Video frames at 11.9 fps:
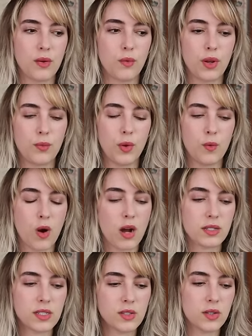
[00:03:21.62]
when we
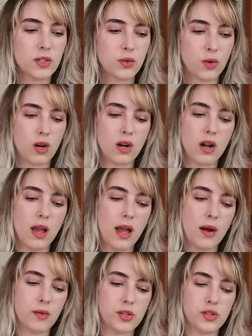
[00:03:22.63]
walked into the door,
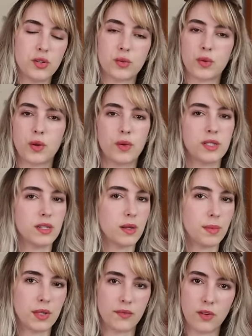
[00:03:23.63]
our shoes would always end
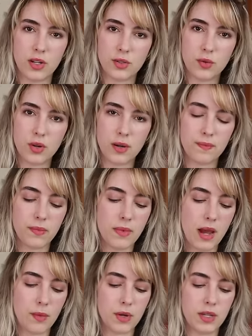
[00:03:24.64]
up at the front door,
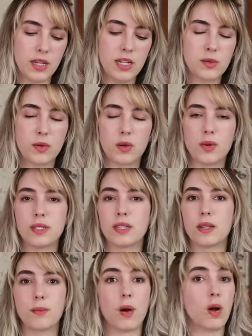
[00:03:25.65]
our keys would always
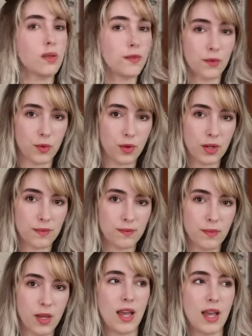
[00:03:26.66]
end up on the floor,
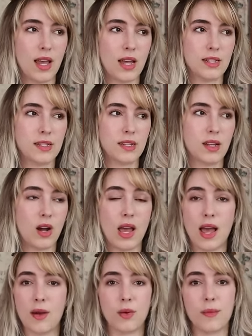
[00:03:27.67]
and
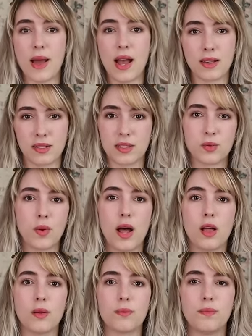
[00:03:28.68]
our bags as
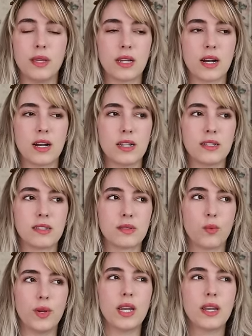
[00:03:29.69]
well, because
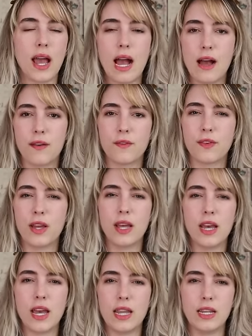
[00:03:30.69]
we didn't have
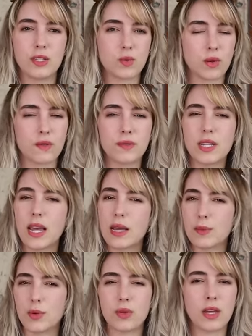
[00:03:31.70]
any sort of
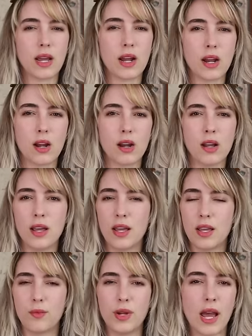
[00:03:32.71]
table there.
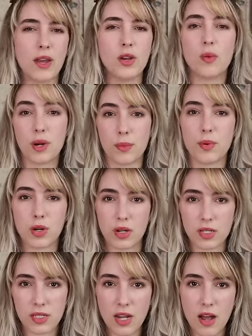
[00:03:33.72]
We had nowhere to put our
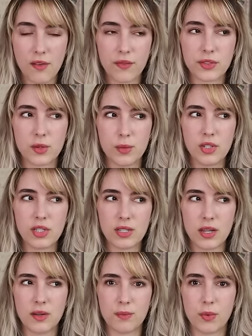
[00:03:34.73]
stuff, so we just
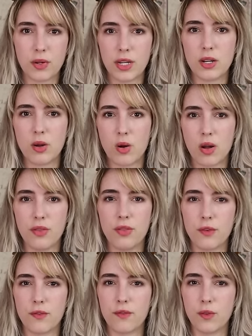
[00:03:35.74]
kind of put it on
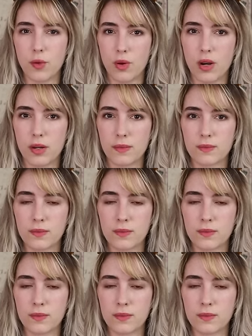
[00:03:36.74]
the floor.